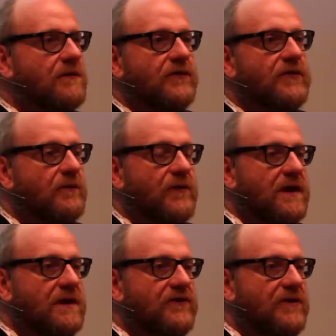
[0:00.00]
or
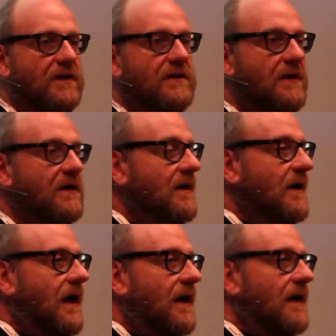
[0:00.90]
something. It's, uh,
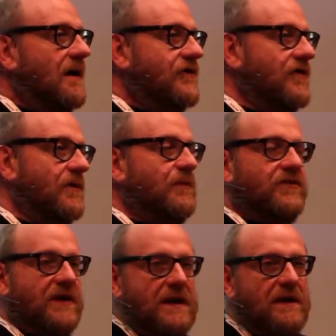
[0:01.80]
uh it's not a
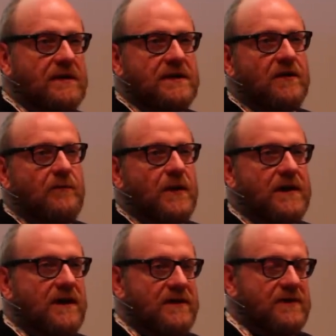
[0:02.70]
particularly
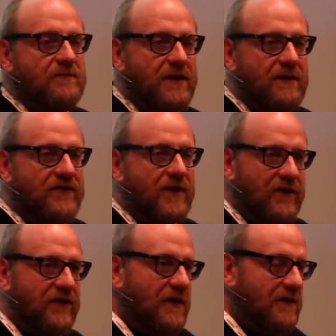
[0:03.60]
complicated
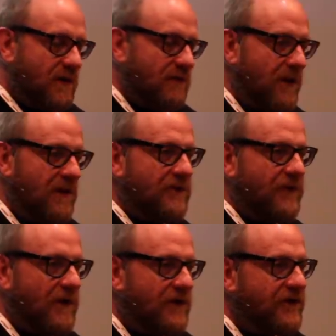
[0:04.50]
process. But my
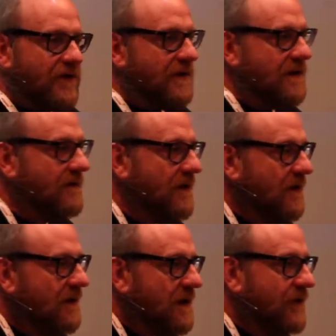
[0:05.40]
advice to you,
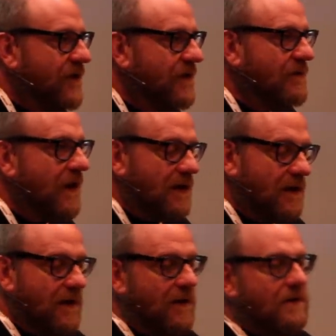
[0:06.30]
if you
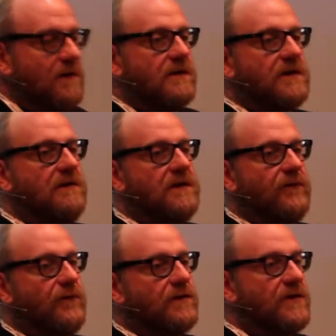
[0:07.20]
are going
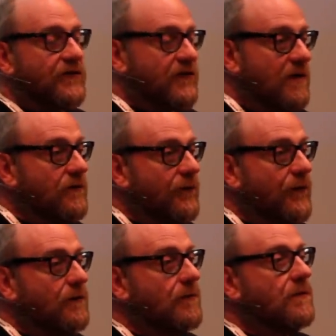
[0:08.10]
for yourself
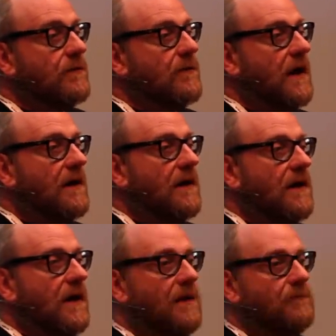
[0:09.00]
or
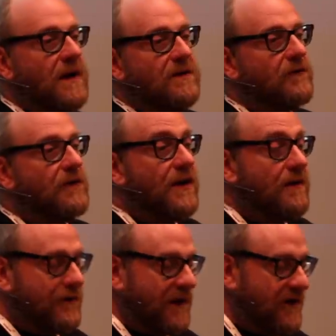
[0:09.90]
uh, a band or an
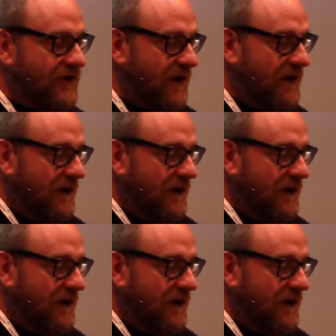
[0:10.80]
artist,